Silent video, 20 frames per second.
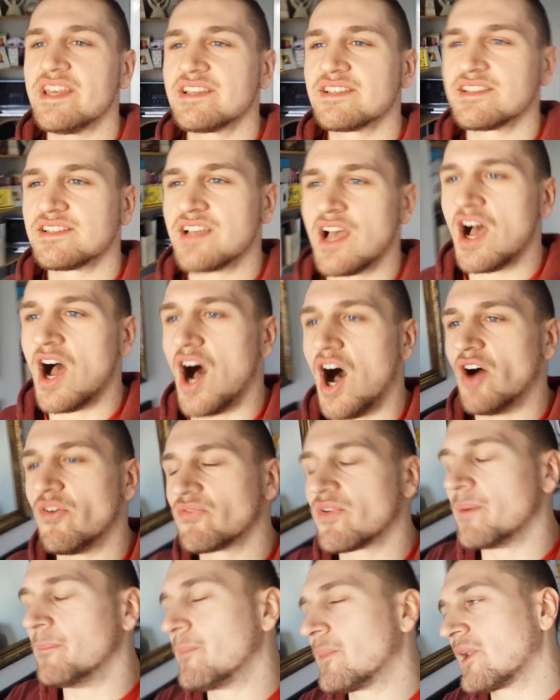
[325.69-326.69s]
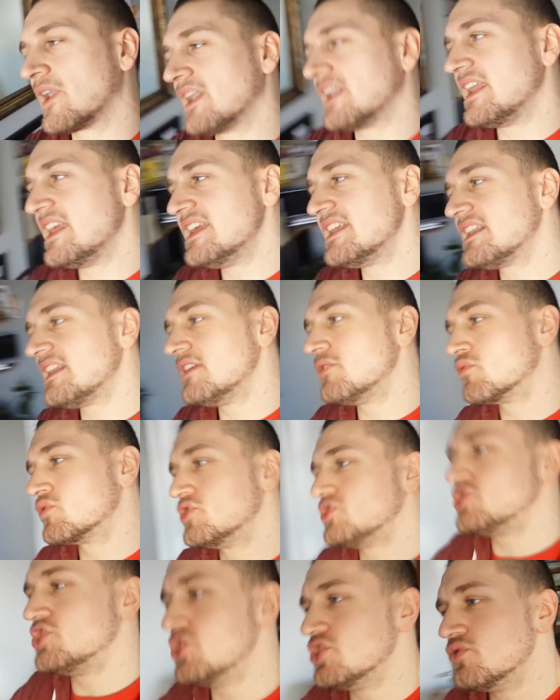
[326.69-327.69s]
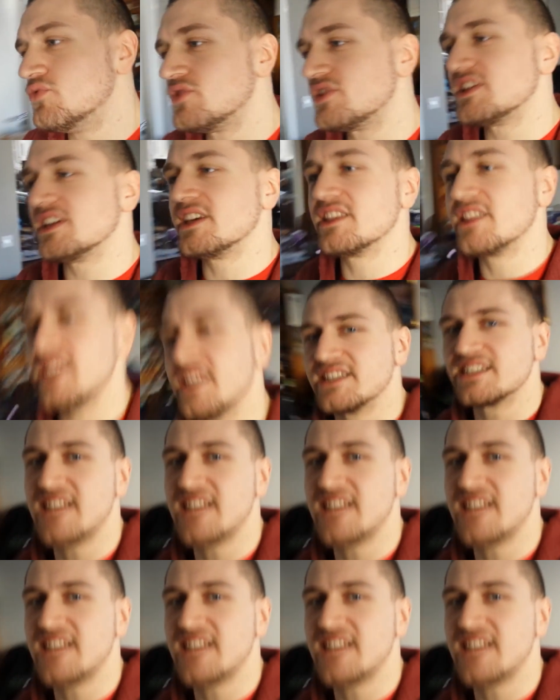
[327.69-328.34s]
weeks of completely reducing